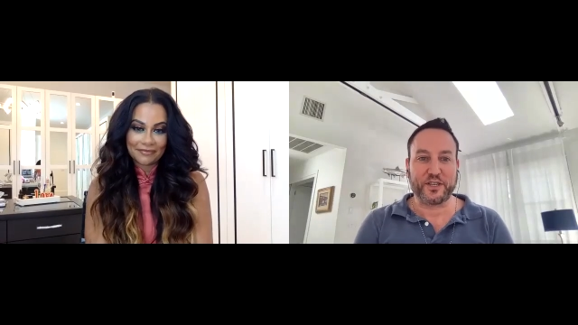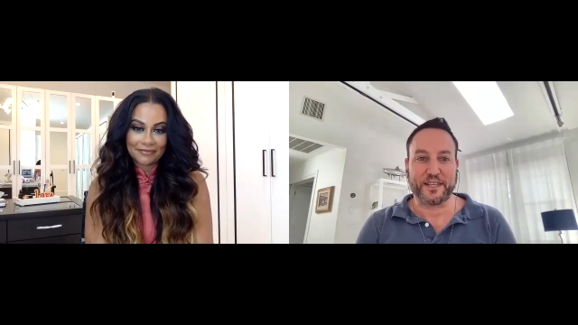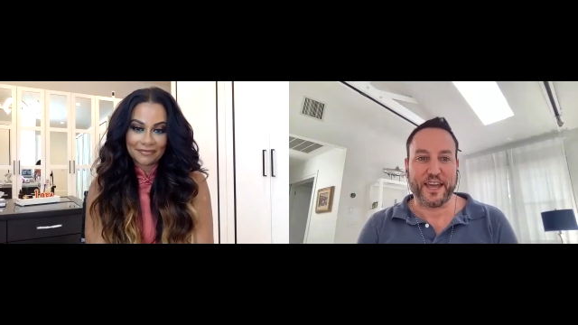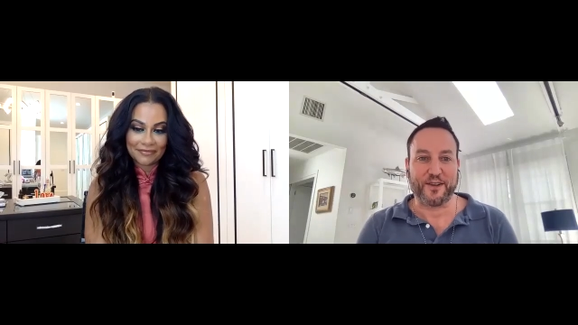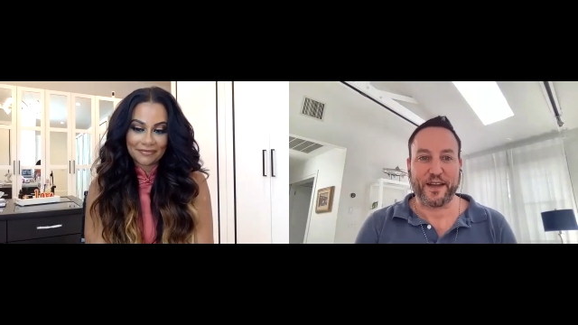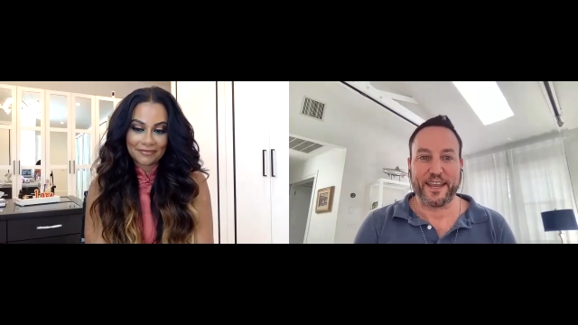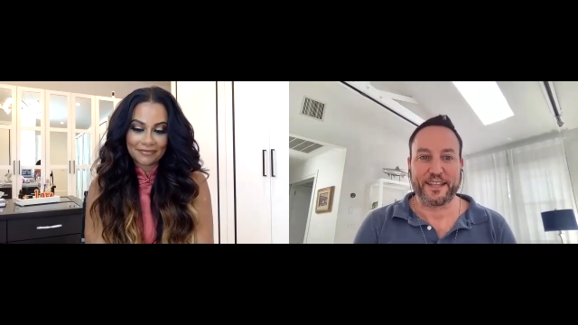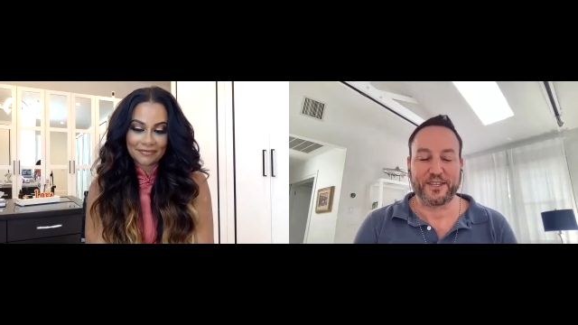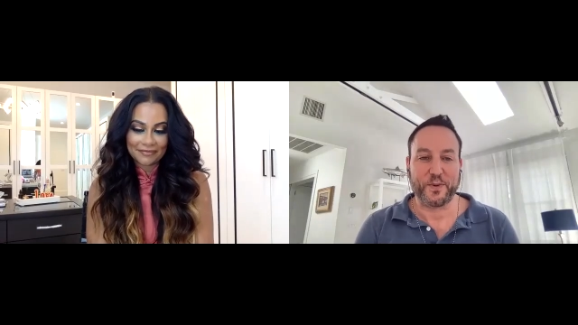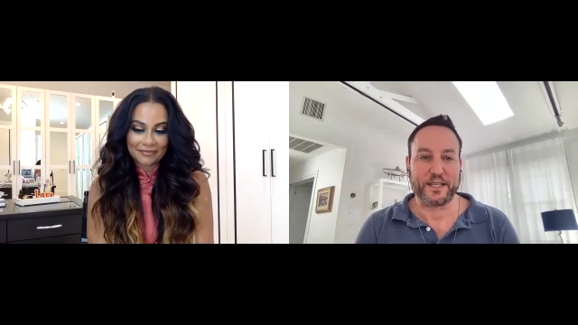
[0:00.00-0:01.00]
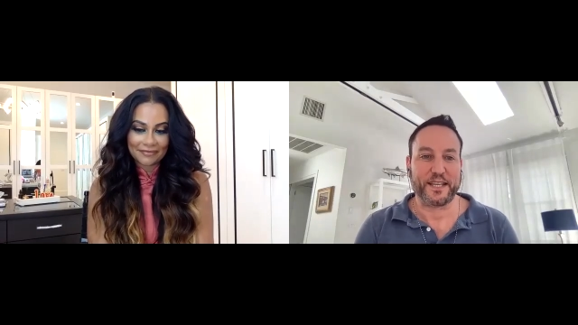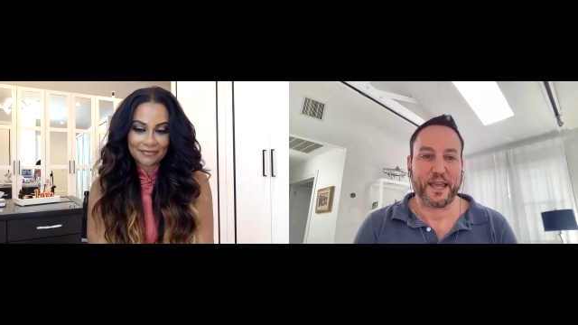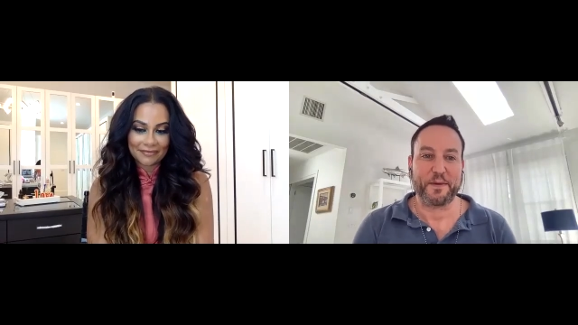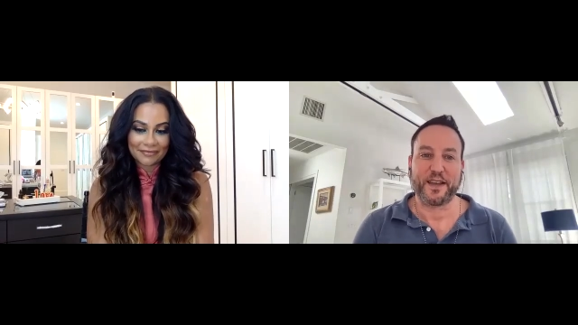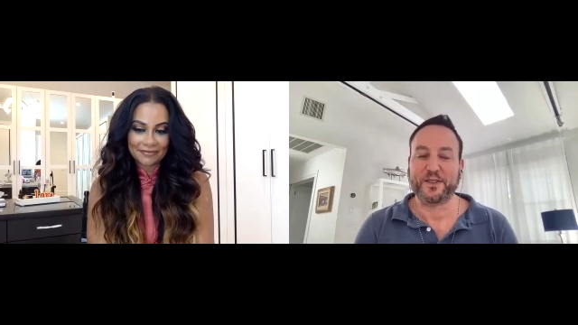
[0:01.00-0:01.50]
Speaker 1: let's just get right into it
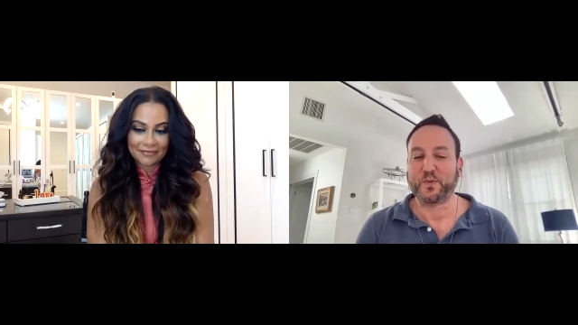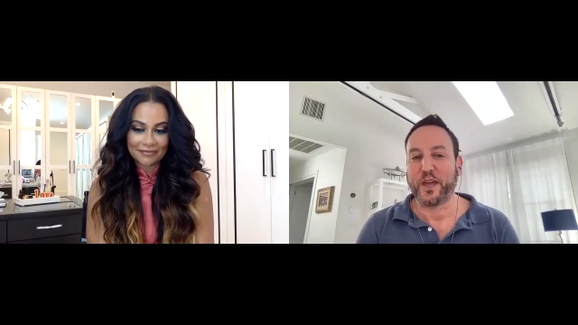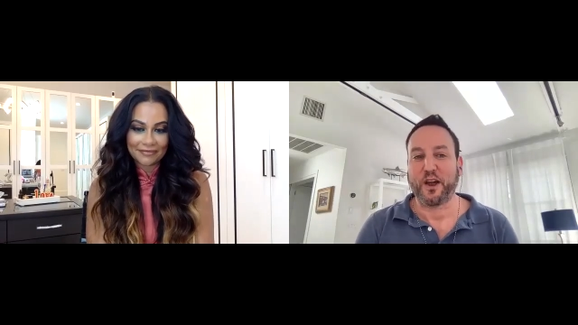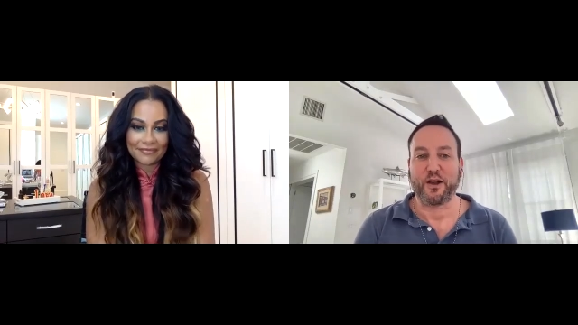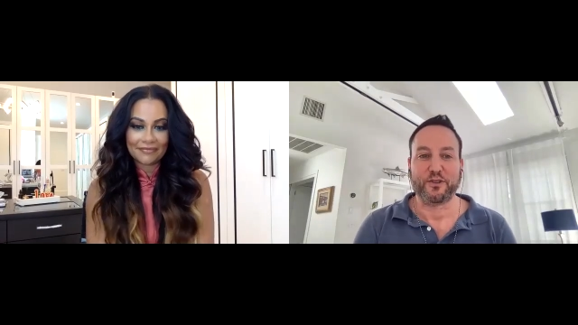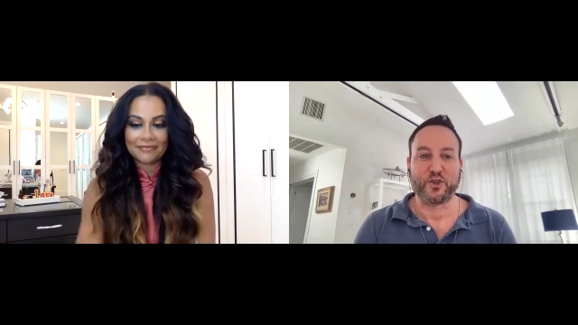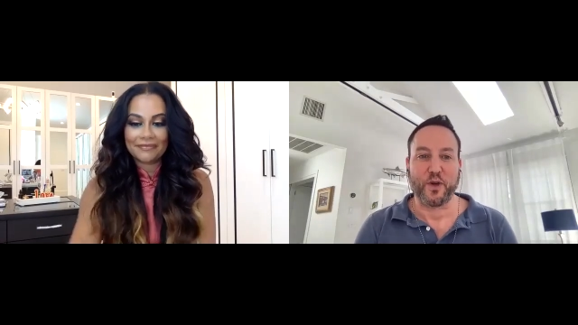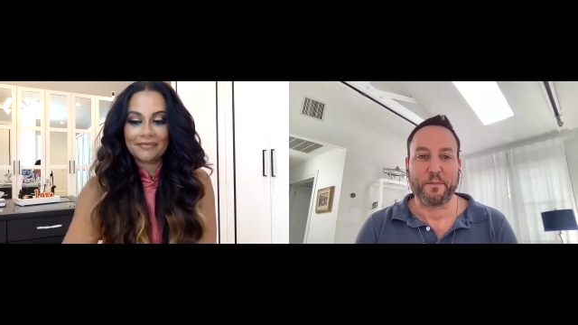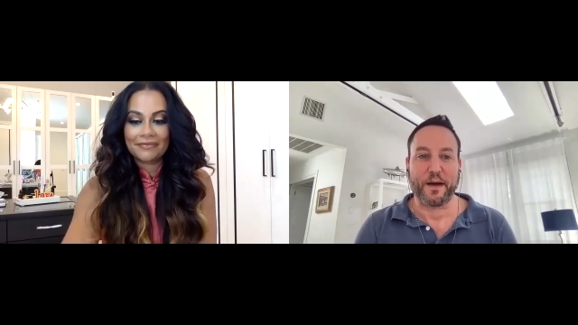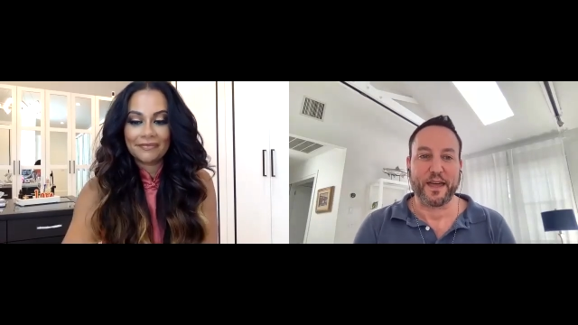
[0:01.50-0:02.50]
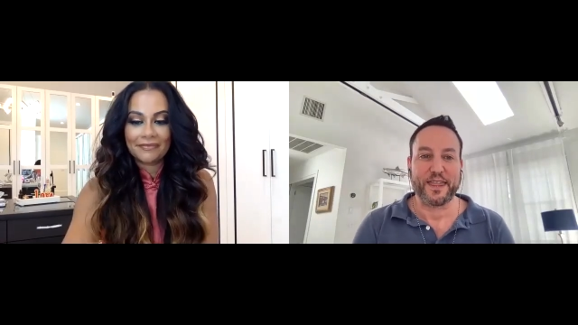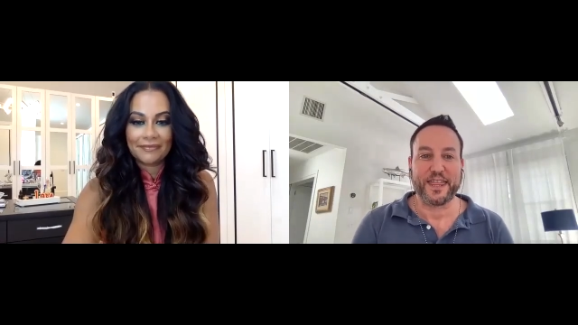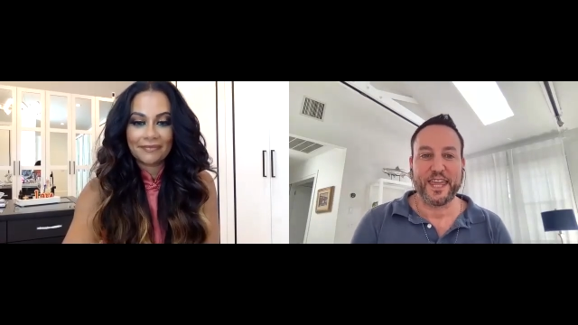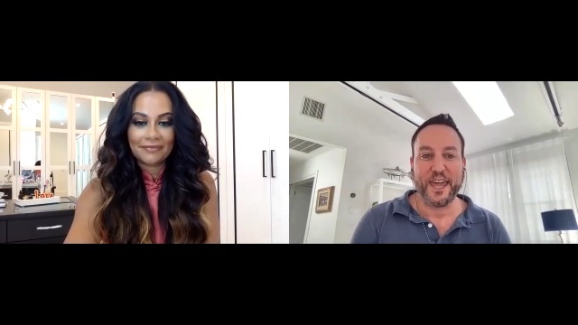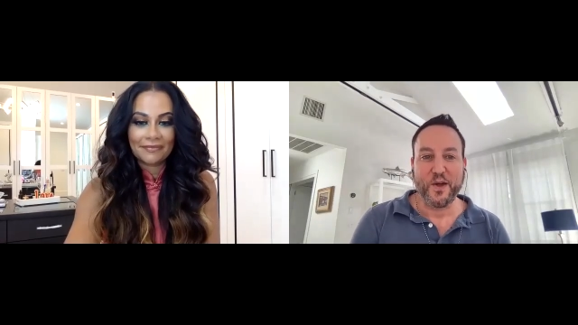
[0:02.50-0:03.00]
today because we are joined by
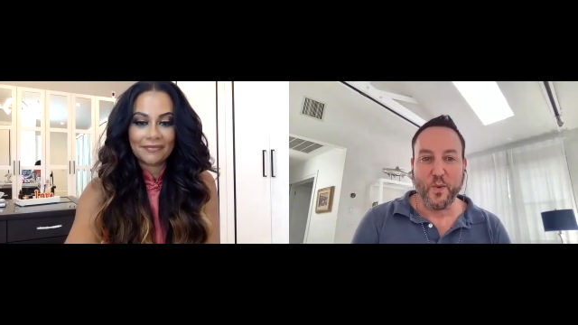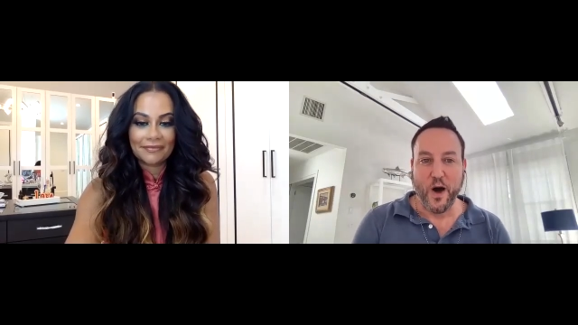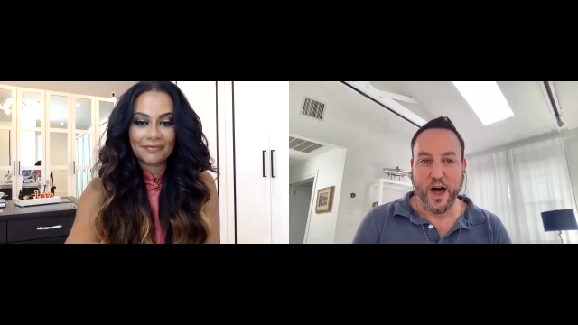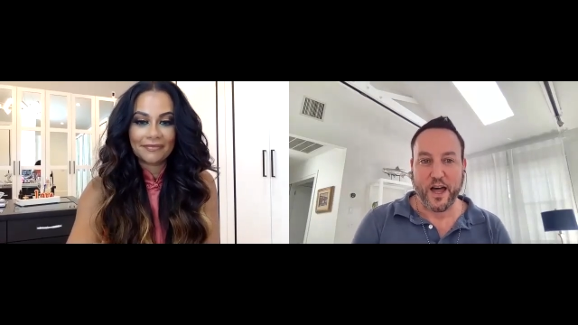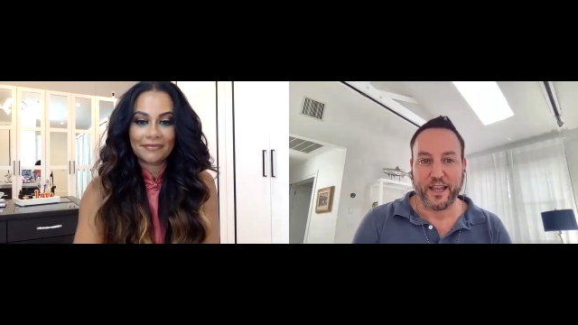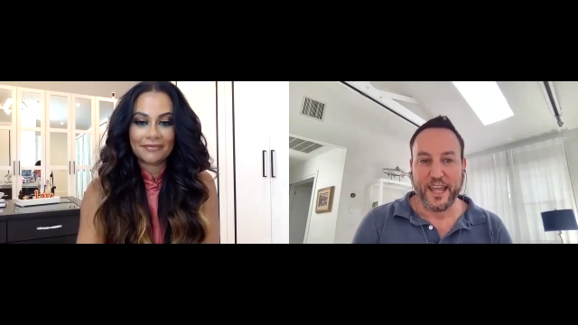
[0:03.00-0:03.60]
the one,